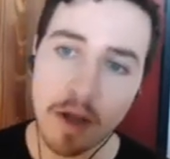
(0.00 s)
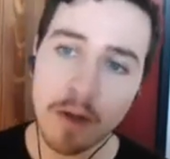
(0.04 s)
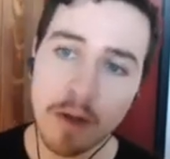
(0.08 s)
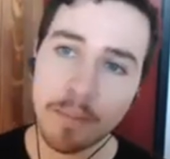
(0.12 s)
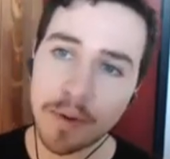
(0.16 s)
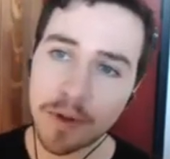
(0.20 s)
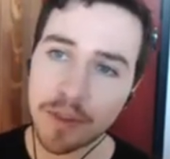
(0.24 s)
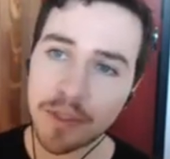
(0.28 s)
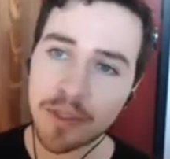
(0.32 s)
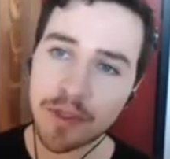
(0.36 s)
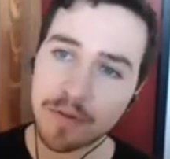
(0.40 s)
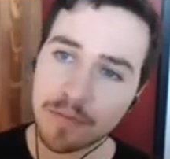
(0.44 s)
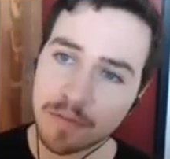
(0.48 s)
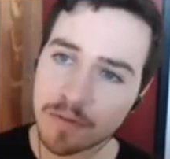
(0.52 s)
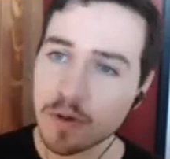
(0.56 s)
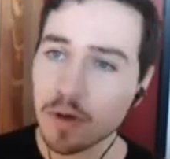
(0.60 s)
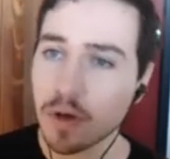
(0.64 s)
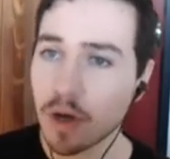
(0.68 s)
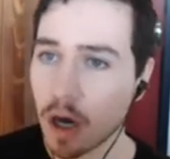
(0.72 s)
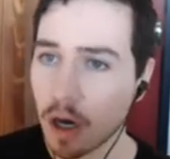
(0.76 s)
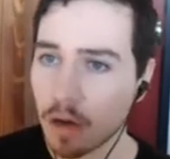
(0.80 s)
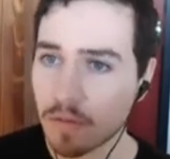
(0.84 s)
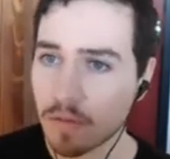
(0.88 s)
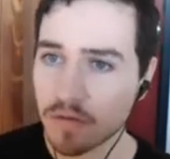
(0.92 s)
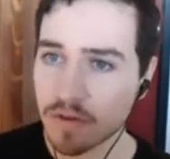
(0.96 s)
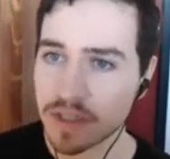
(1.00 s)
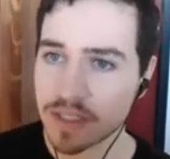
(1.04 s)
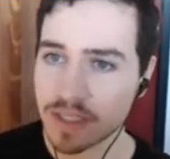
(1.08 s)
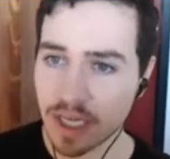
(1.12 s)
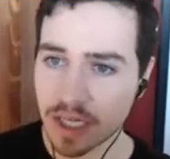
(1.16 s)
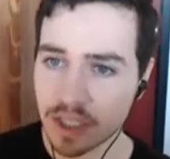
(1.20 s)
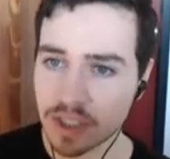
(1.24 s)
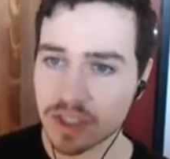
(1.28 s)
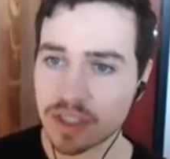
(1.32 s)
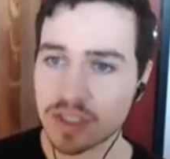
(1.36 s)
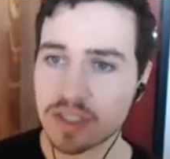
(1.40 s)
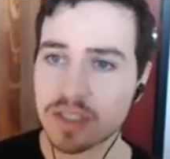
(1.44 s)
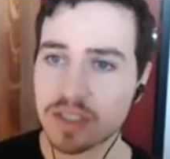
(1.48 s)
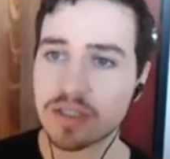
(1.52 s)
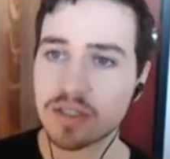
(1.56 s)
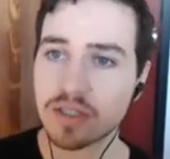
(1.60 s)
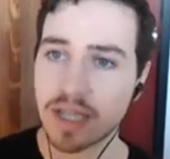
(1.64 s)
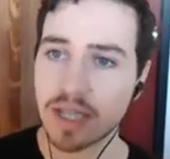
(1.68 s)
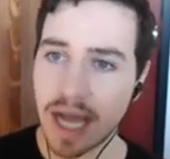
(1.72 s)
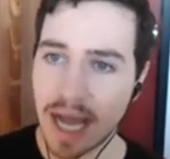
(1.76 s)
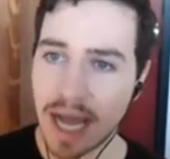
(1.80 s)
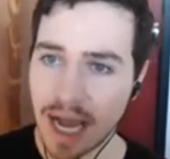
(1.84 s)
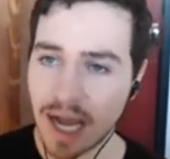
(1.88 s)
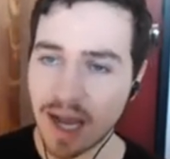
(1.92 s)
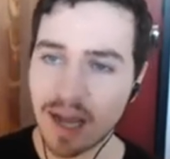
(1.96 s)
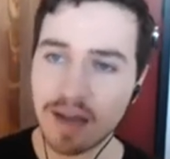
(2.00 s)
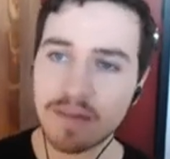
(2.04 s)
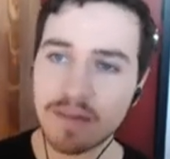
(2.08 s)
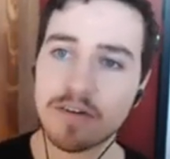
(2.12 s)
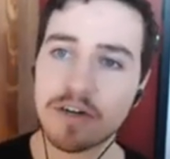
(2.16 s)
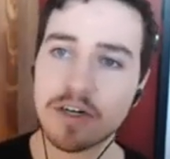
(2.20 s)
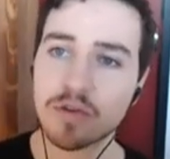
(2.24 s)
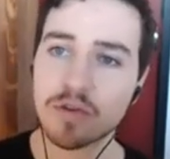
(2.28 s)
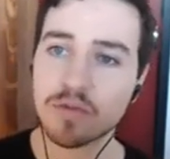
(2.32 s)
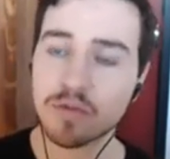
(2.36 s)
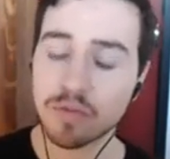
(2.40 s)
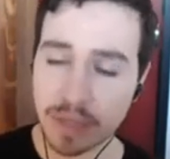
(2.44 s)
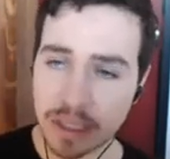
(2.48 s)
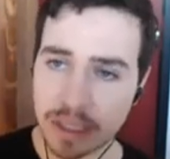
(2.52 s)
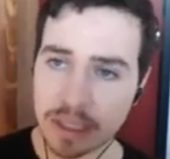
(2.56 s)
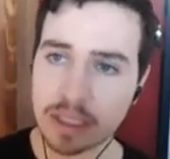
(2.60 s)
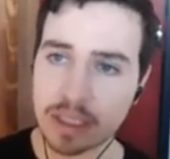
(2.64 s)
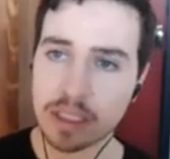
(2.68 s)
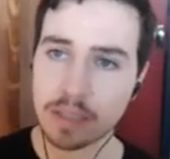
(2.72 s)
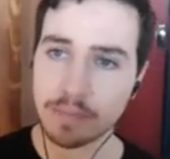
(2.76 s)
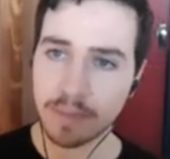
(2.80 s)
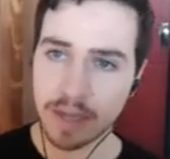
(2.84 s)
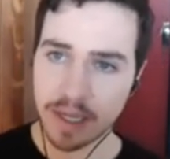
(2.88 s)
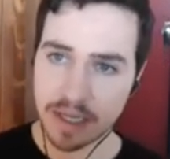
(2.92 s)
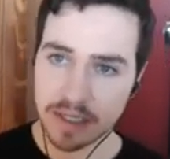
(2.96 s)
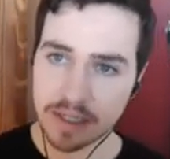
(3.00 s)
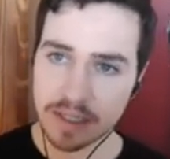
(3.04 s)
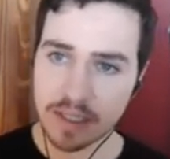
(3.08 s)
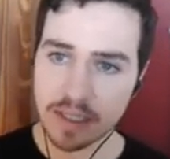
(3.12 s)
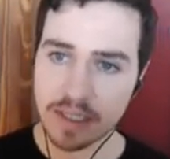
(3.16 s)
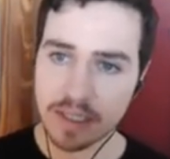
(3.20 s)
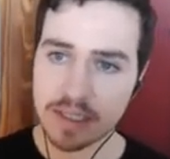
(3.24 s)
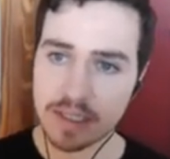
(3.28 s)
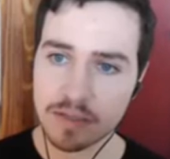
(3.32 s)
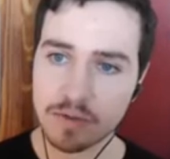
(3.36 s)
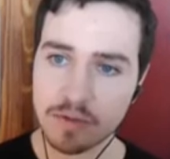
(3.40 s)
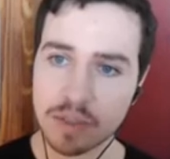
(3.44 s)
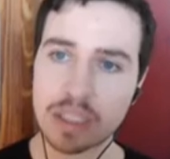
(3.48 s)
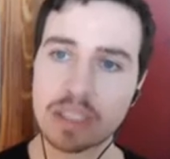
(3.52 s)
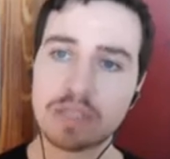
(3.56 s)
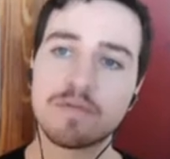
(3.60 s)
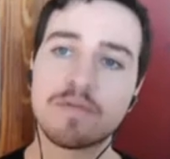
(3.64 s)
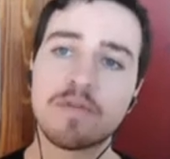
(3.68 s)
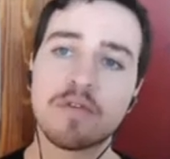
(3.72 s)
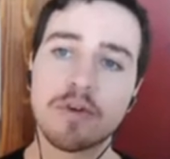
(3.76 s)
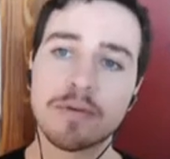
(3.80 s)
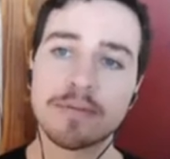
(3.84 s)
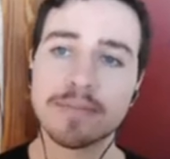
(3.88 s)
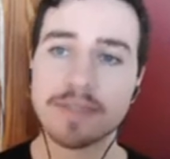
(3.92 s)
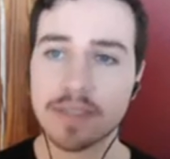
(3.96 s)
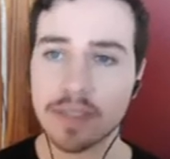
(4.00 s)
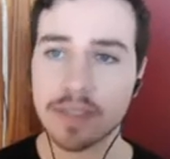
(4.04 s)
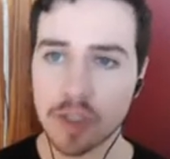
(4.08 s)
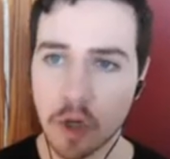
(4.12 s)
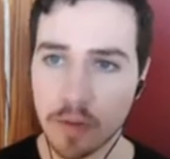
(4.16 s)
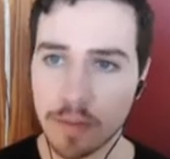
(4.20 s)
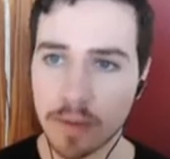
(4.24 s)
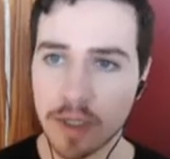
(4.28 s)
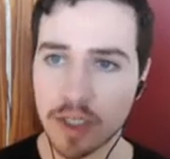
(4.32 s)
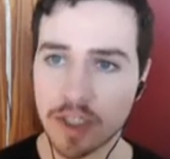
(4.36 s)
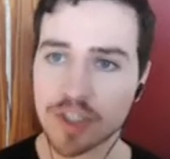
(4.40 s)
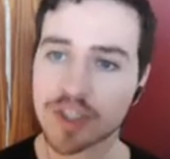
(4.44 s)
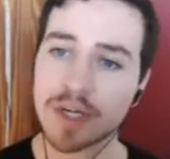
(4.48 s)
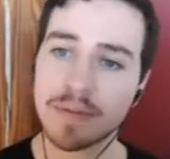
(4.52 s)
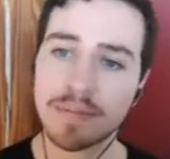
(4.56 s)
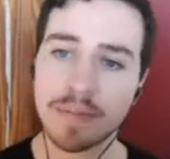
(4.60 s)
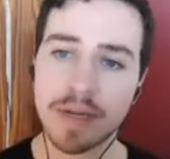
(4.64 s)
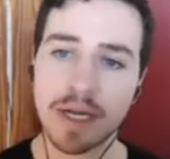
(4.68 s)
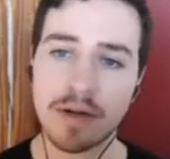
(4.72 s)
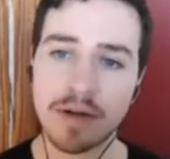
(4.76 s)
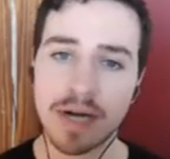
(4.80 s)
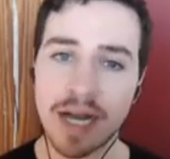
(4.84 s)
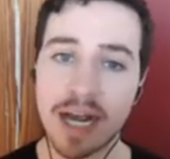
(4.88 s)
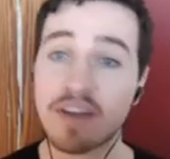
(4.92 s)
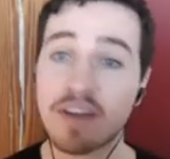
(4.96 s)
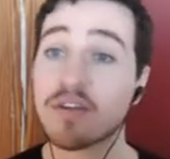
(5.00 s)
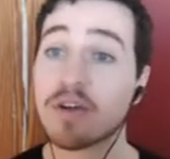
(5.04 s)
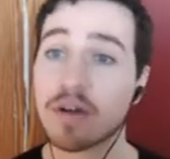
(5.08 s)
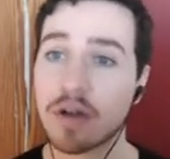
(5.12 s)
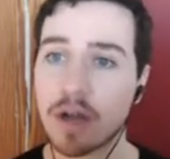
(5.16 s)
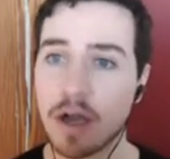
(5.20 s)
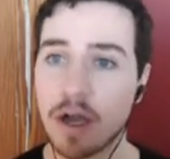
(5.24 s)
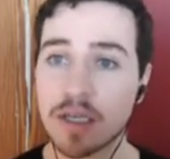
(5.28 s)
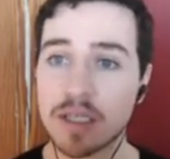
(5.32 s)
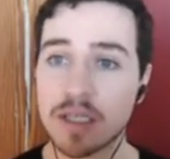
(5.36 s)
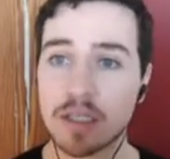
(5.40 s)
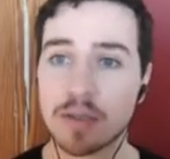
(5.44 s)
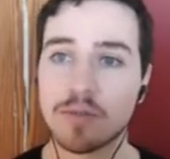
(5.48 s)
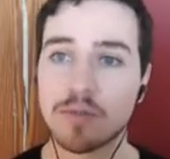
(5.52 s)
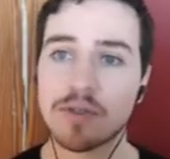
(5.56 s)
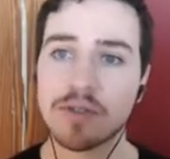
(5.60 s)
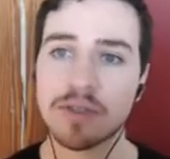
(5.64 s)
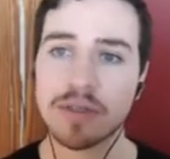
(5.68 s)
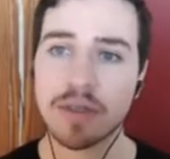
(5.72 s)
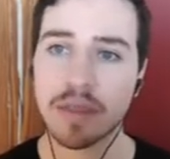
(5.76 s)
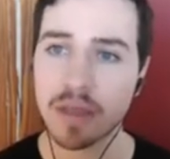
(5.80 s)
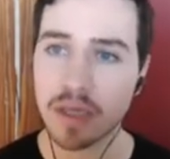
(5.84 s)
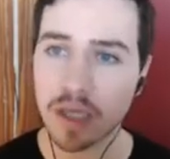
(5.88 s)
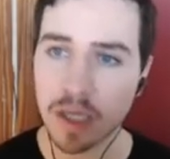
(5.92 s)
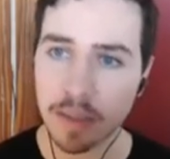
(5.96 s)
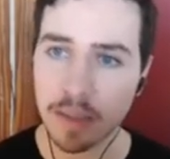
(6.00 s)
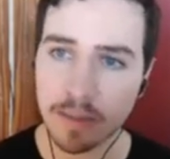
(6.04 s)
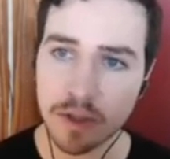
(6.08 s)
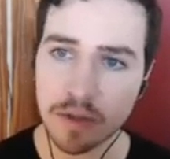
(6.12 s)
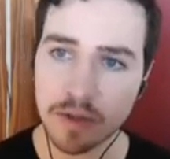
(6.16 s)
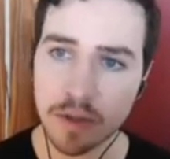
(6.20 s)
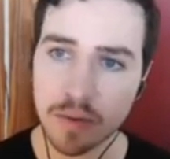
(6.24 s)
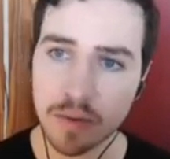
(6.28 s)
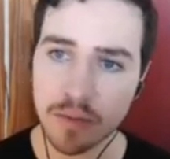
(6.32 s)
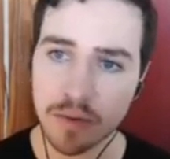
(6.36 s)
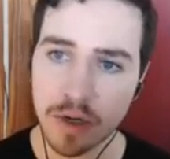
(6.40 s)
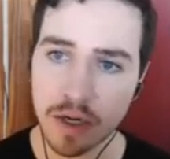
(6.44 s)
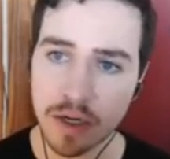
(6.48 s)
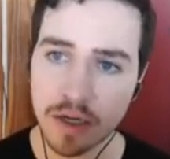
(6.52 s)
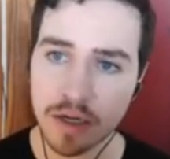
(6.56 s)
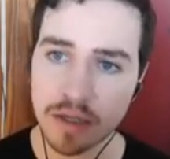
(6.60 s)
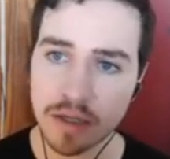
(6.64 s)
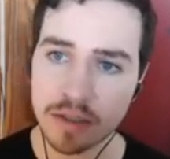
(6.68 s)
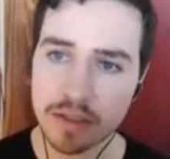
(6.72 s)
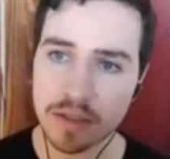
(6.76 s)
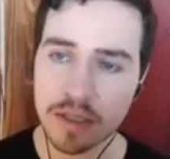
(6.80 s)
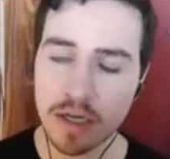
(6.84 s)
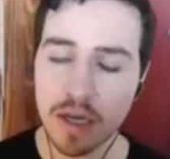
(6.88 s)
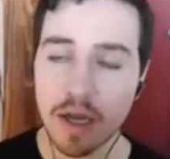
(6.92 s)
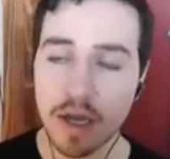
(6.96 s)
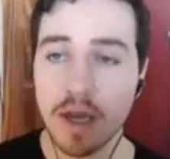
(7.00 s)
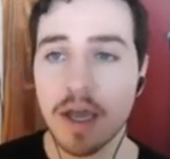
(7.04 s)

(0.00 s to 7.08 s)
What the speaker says: But the few conversations you'll have on a weekly basis will inform so much about how your customers think about your product.